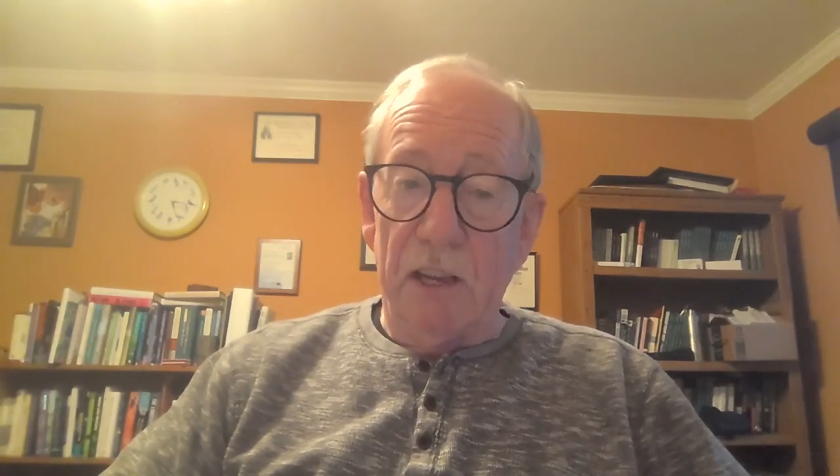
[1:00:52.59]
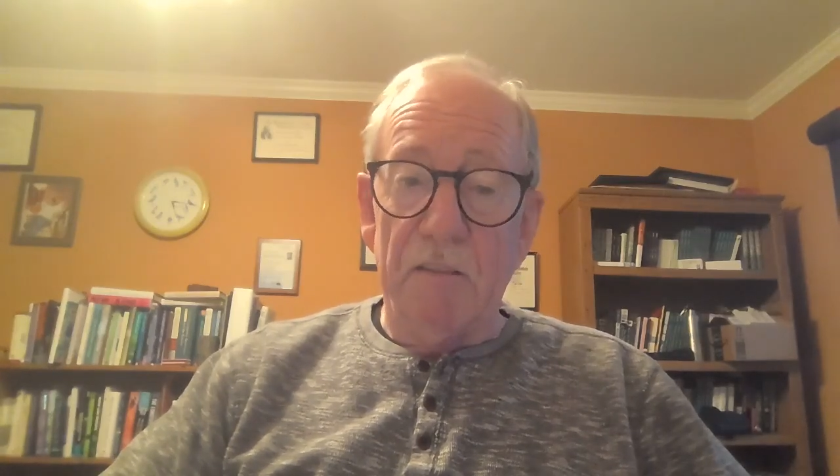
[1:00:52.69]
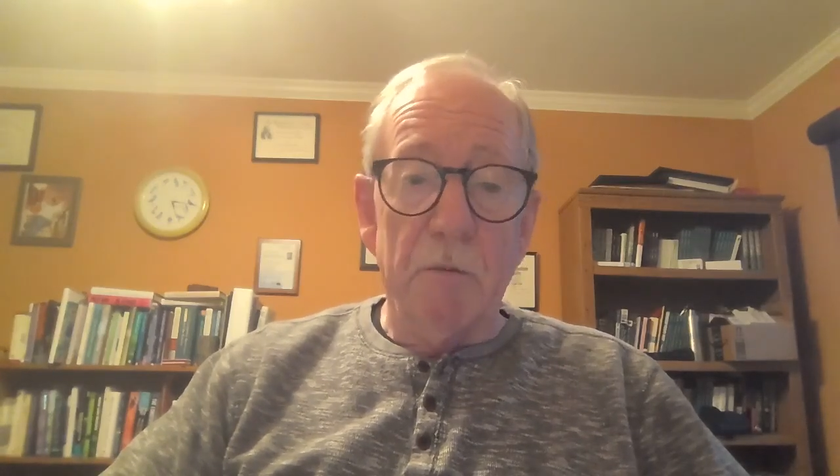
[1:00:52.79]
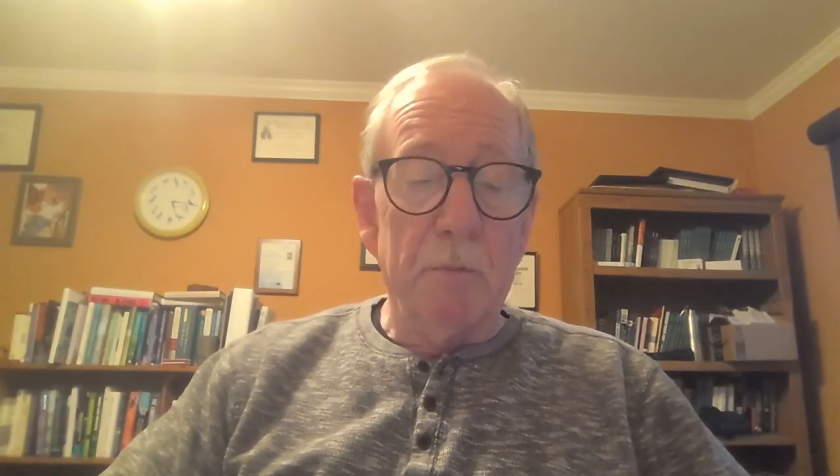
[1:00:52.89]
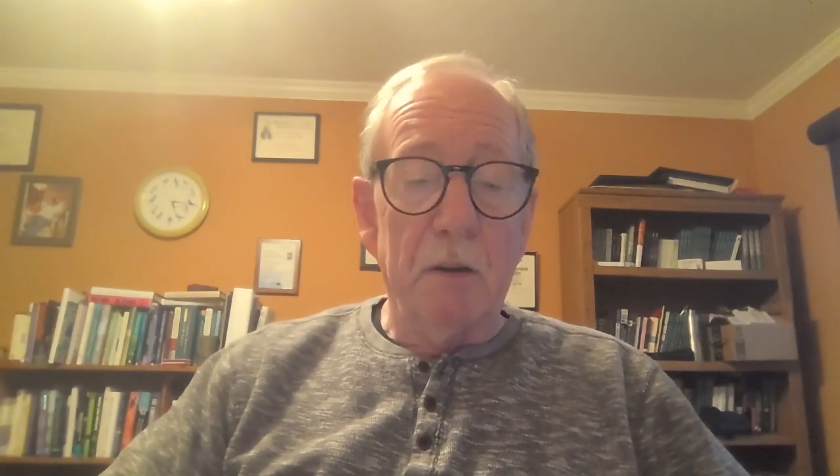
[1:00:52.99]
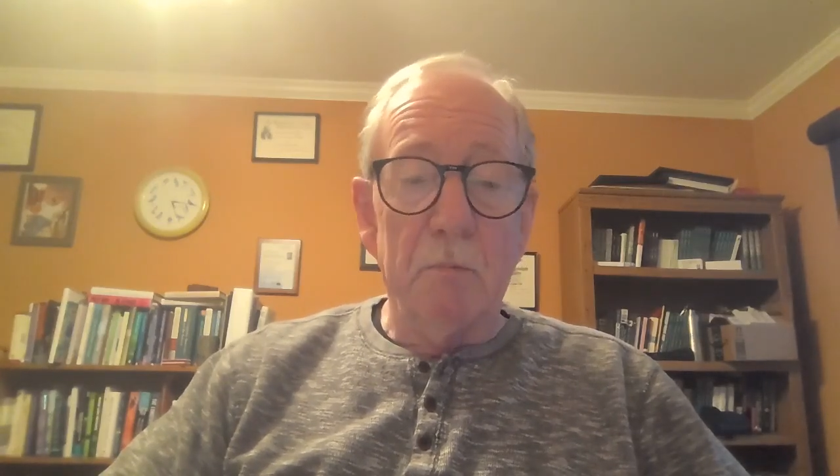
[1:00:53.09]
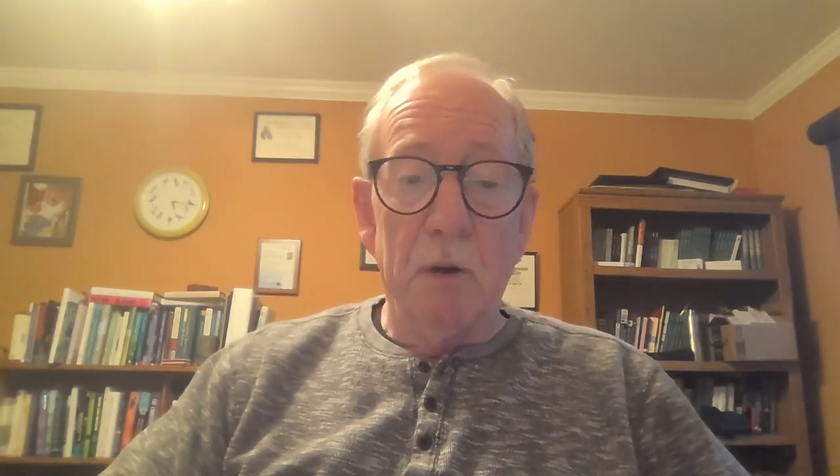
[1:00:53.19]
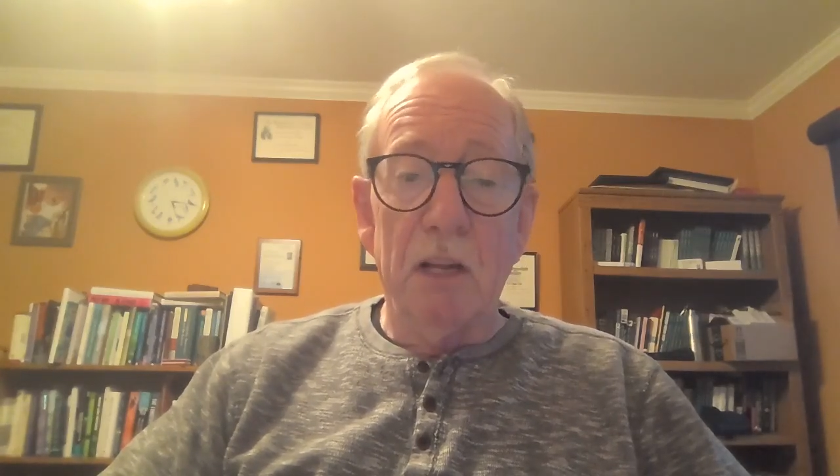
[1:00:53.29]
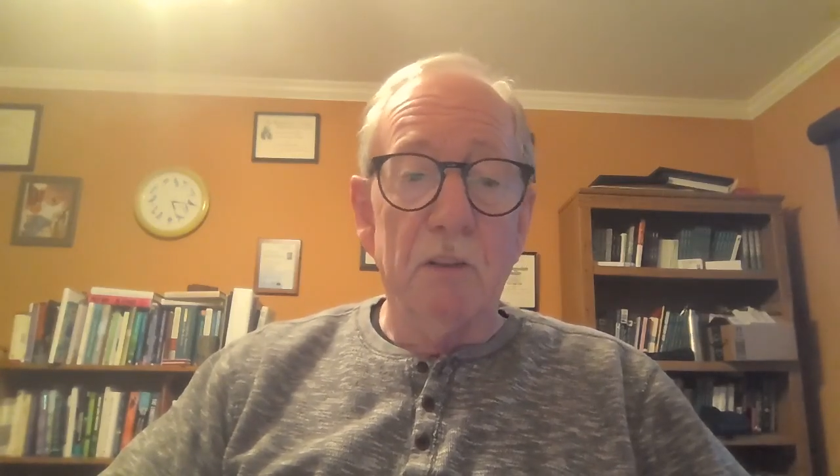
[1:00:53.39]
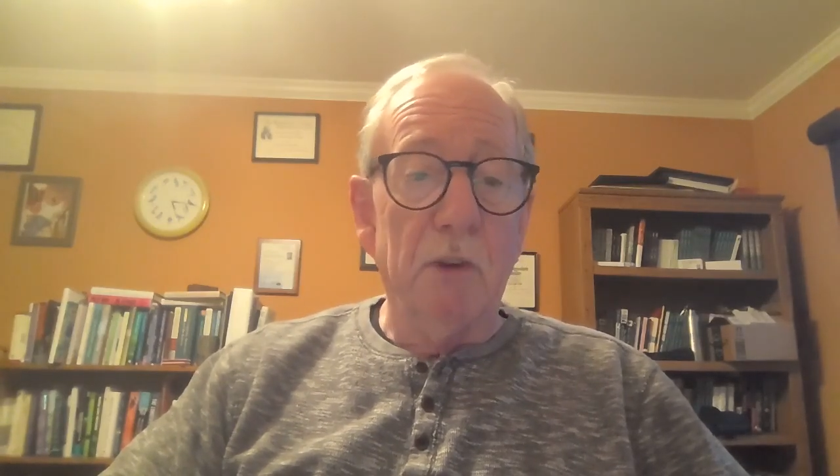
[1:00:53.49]
They have a
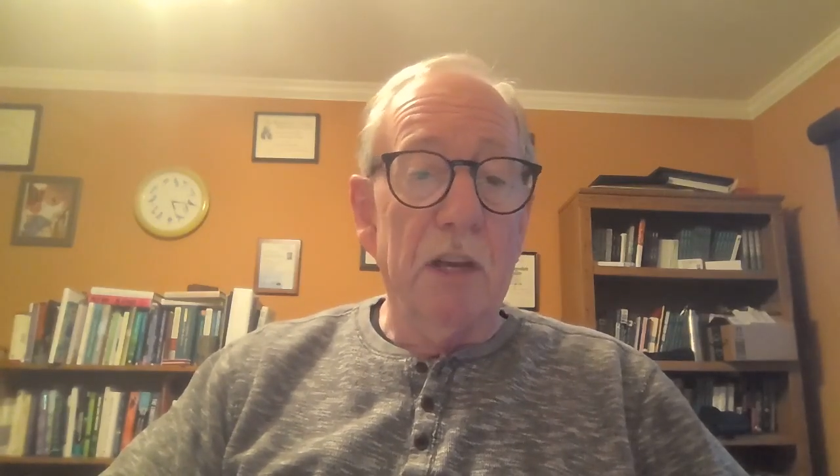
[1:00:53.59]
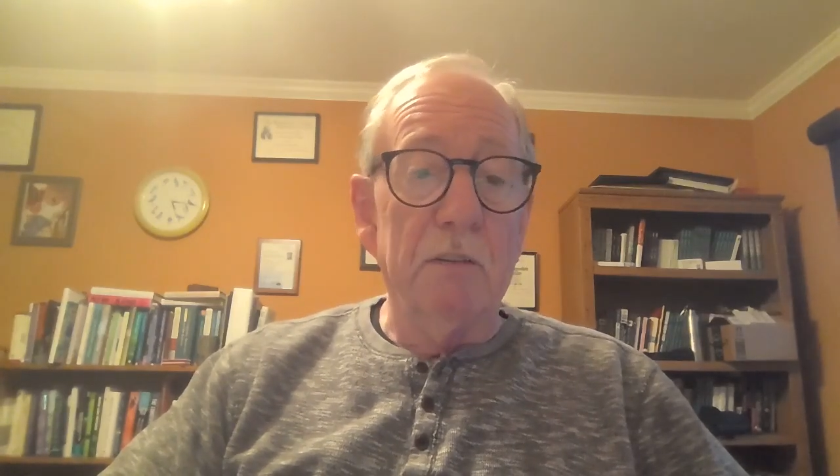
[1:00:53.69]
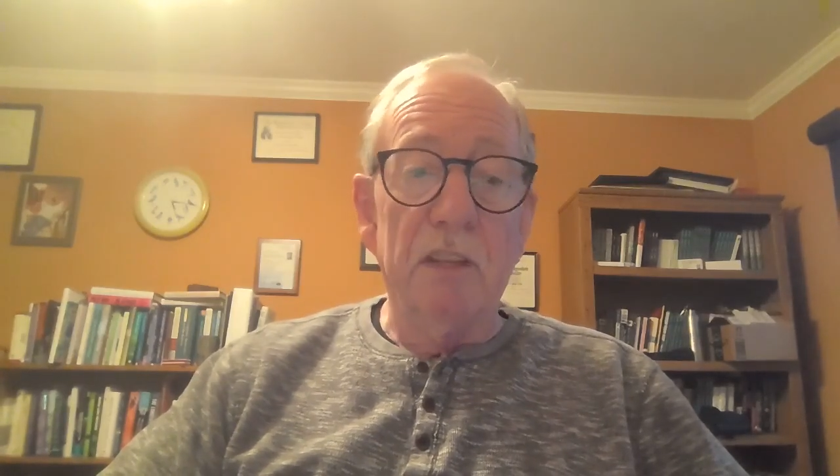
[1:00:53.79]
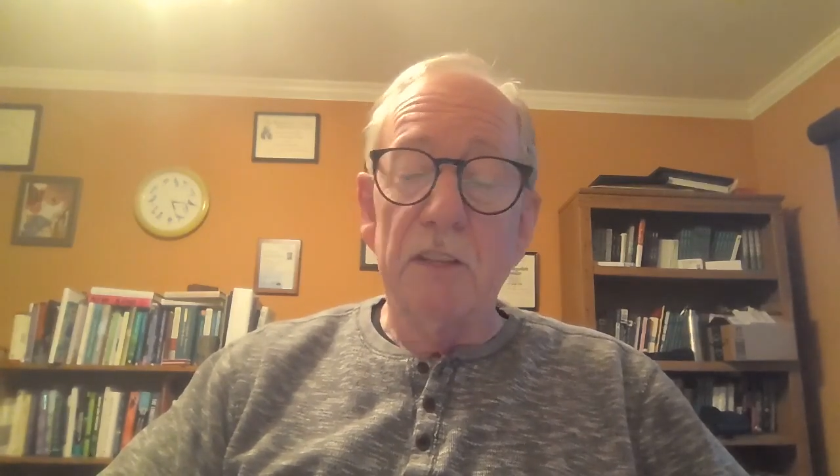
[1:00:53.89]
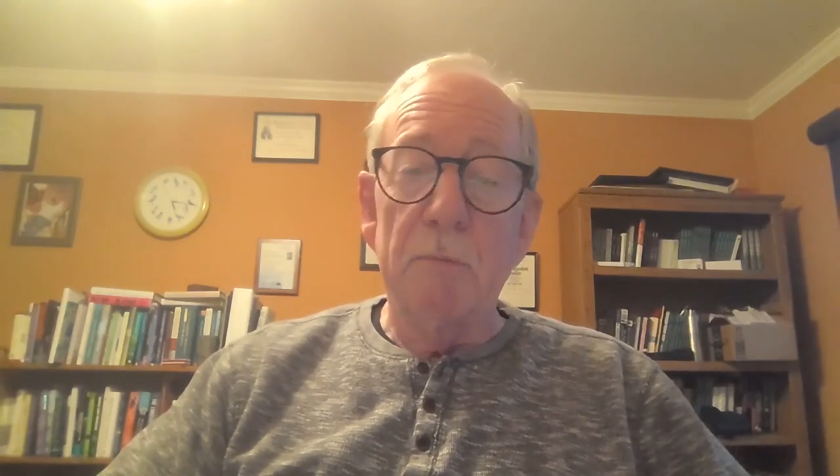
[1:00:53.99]
metabolic rate